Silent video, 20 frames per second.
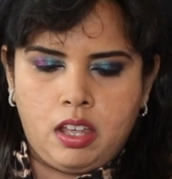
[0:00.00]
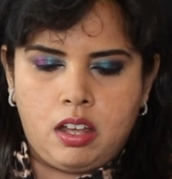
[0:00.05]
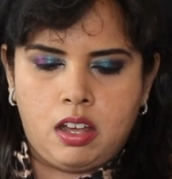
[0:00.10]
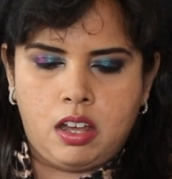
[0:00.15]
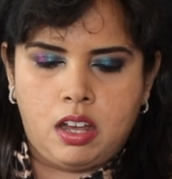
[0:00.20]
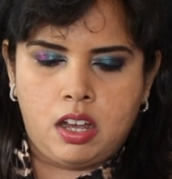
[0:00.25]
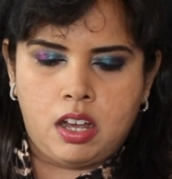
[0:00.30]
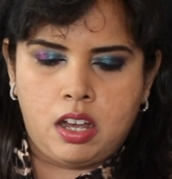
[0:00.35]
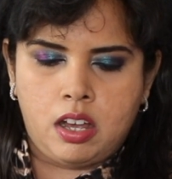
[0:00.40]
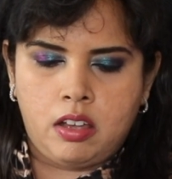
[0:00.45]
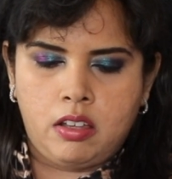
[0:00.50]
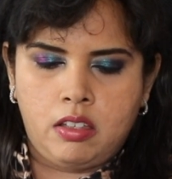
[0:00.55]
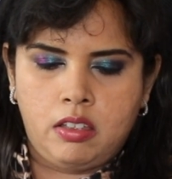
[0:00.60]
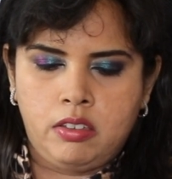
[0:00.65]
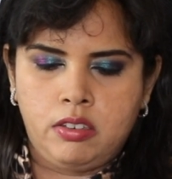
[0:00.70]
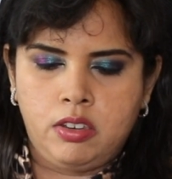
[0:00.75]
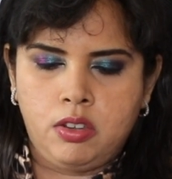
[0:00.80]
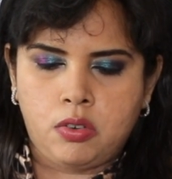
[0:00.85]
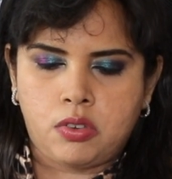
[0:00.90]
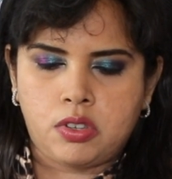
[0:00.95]
uh,
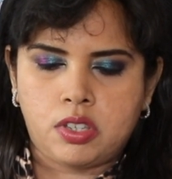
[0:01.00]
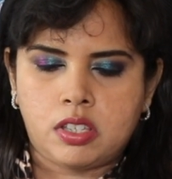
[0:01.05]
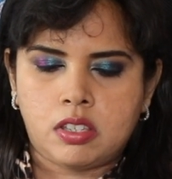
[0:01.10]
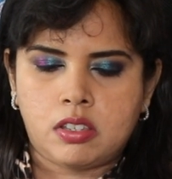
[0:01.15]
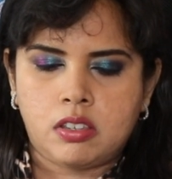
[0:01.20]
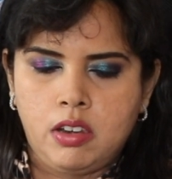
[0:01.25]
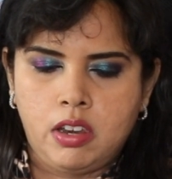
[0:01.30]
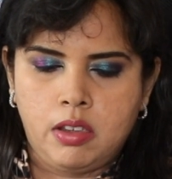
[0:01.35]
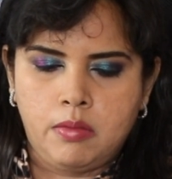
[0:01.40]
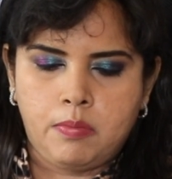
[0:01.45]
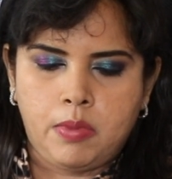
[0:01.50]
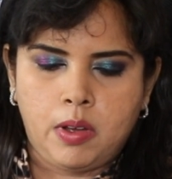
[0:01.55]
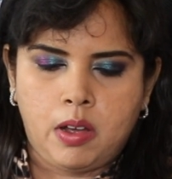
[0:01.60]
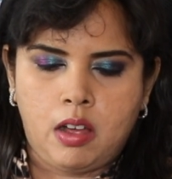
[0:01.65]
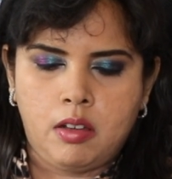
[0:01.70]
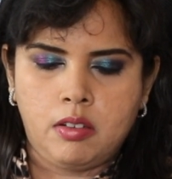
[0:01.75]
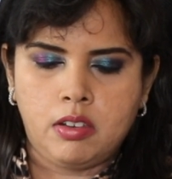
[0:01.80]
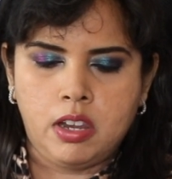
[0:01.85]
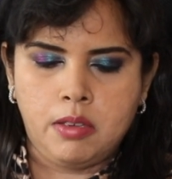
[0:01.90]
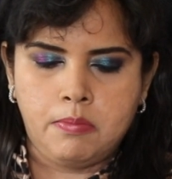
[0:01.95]
Nuxe lip,
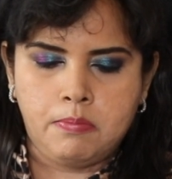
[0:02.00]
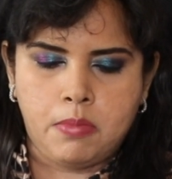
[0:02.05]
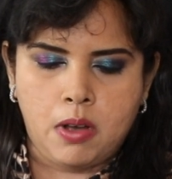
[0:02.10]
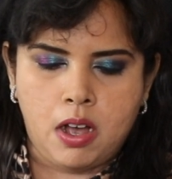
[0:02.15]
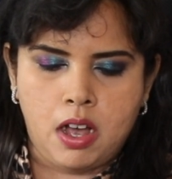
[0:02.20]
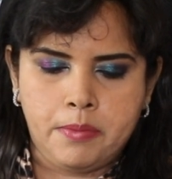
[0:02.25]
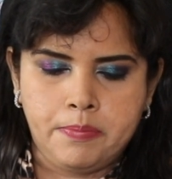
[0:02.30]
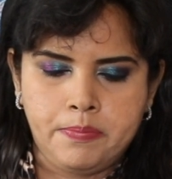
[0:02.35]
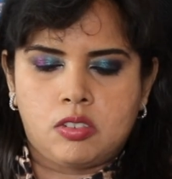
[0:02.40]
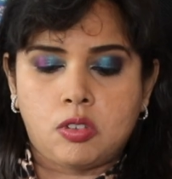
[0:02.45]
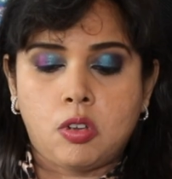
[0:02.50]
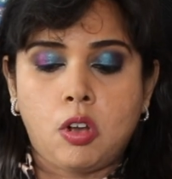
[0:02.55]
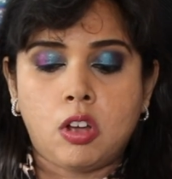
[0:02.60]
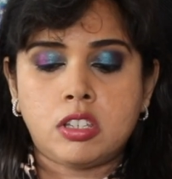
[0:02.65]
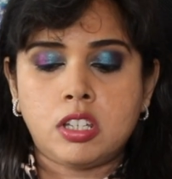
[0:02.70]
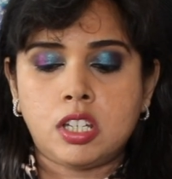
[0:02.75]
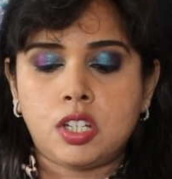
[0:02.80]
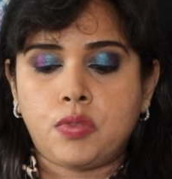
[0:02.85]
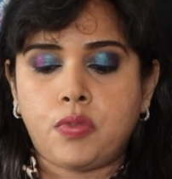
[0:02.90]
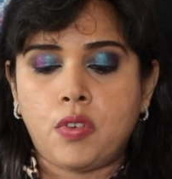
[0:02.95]
lip balm,
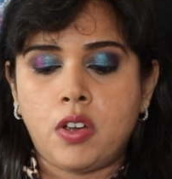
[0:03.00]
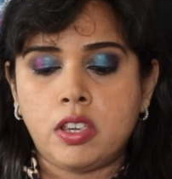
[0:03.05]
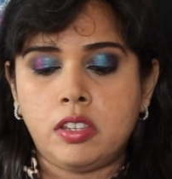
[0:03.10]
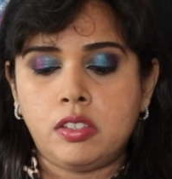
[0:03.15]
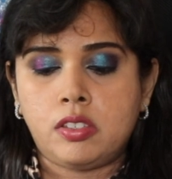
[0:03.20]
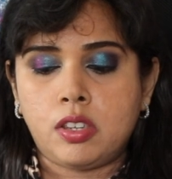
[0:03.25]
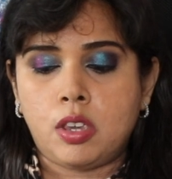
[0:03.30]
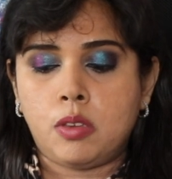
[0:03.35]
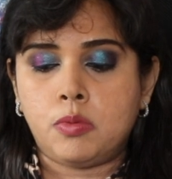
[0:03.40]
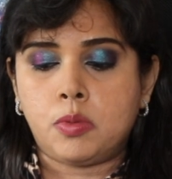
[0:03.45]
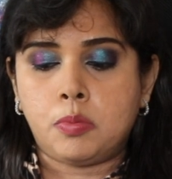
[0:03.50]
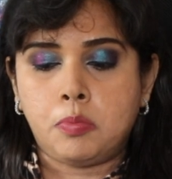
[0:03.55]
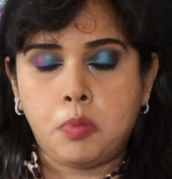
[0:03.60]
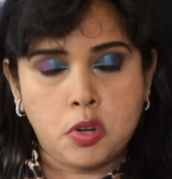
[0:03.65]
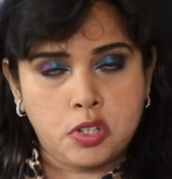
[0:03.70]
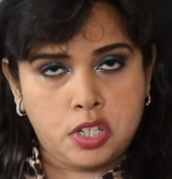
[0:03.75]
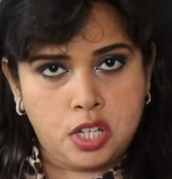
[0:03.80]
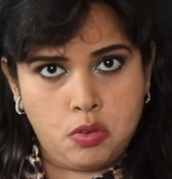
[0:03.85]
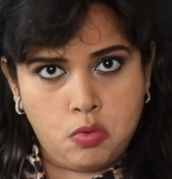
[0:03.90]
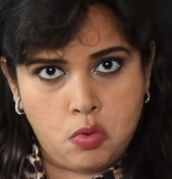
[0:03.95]
Scottish Fine Soaps
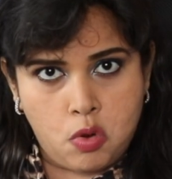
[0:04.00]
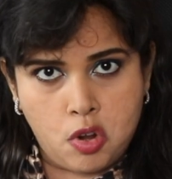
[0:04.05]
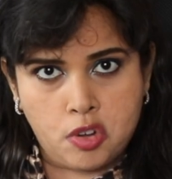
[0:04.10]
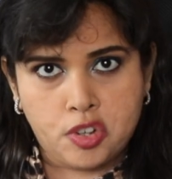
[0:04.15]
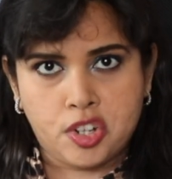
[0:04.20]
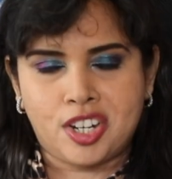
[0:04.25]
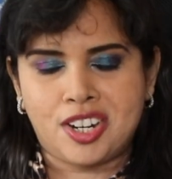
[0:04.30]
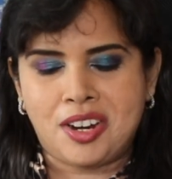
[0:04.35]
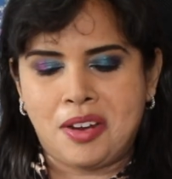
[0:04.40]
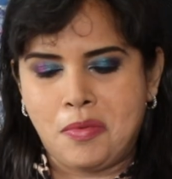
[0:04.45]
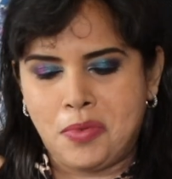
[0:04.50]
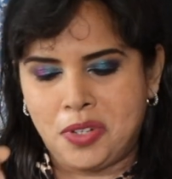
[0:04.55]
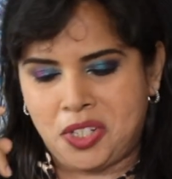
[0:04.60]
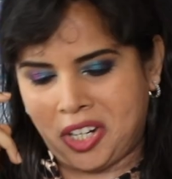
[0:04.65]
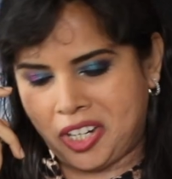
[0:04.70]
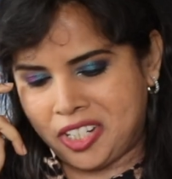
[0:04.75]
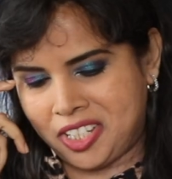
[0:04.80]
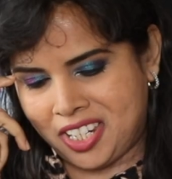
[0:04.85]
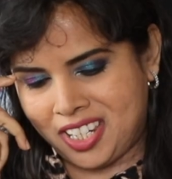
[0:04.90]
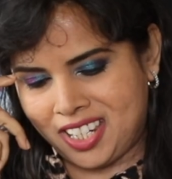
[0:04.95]
body wash, which
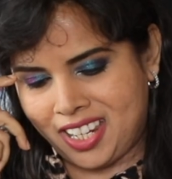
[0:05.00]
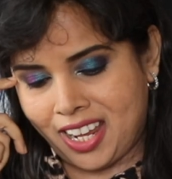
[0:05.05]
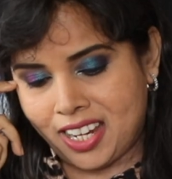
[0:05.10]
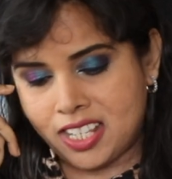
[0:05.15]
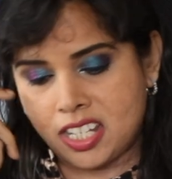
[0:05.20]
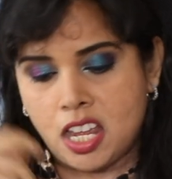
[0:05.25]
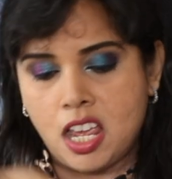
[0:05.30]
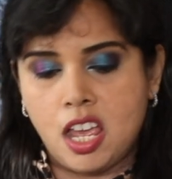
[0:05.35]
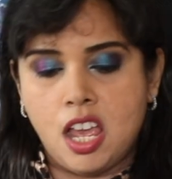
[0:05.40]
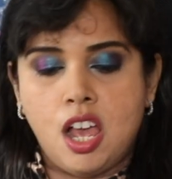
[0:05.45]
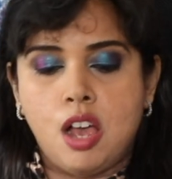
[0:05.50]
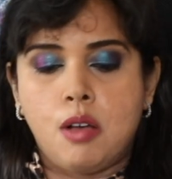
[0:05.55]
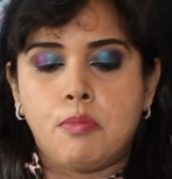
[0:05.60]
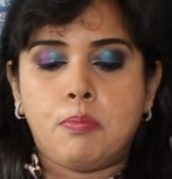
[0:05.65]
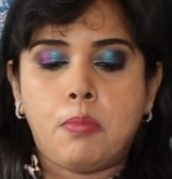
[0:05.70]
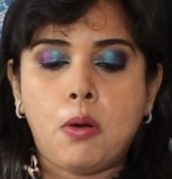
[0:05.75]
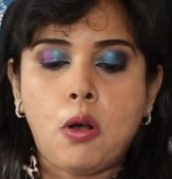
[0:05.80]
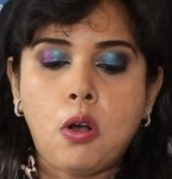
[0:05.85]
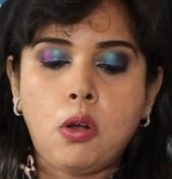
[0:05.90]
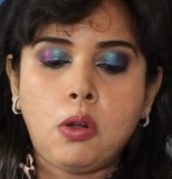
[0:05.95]
I didn't get,
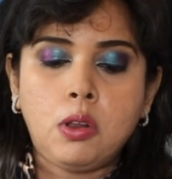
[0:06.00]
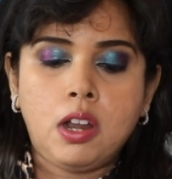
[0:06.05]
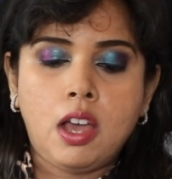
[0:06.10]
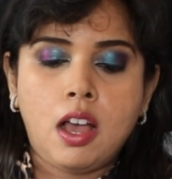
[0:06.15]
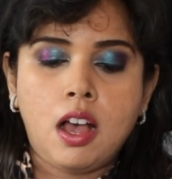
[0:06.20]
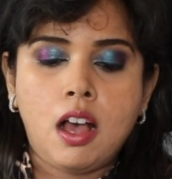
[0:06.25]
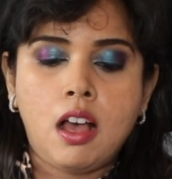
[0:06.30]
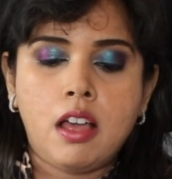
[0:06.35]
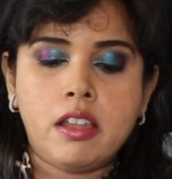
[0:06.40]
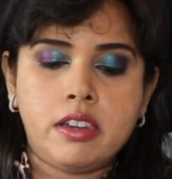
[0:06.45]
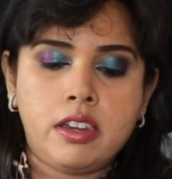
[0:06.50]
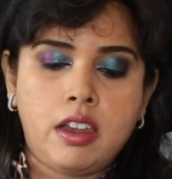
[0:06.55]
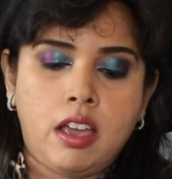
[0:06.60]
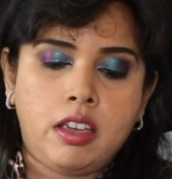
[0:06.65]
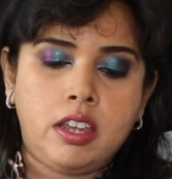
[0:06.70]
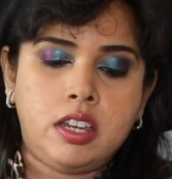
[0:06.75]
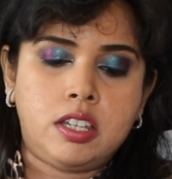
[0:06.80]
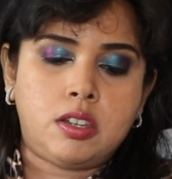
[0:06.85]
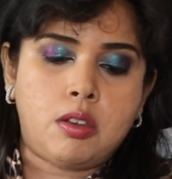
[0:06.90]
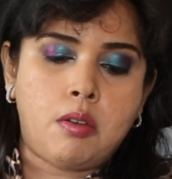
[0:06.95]
Polaar
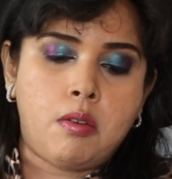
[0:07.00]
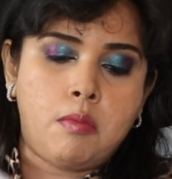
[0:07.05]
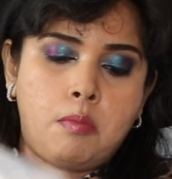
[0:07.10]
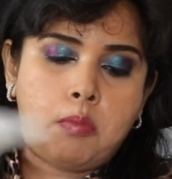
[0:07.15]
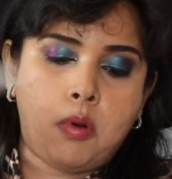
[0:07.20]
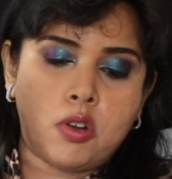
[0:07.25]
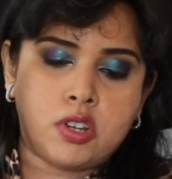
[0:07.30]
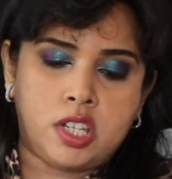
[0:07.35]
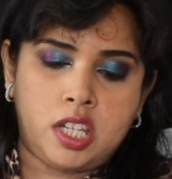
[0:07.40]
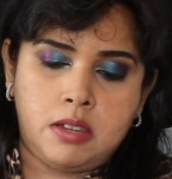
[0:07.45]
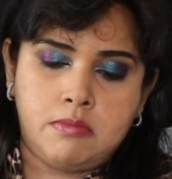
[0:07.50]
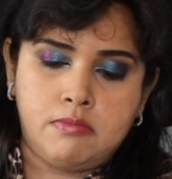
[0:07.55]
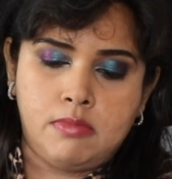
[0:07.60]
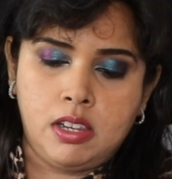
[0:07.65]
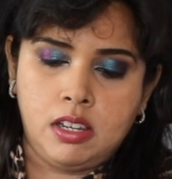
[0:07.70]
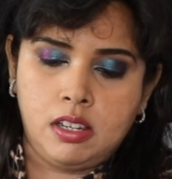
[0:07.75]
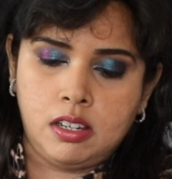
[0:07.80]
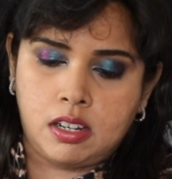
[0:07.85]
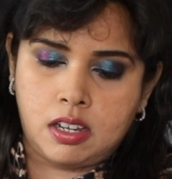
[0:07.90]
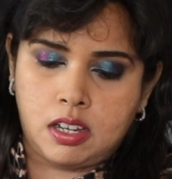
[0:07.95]
Night body
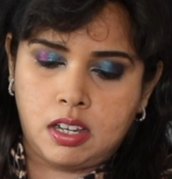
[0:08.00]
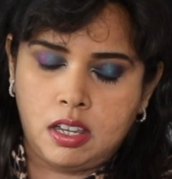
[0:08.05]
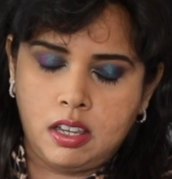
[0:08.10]
milk,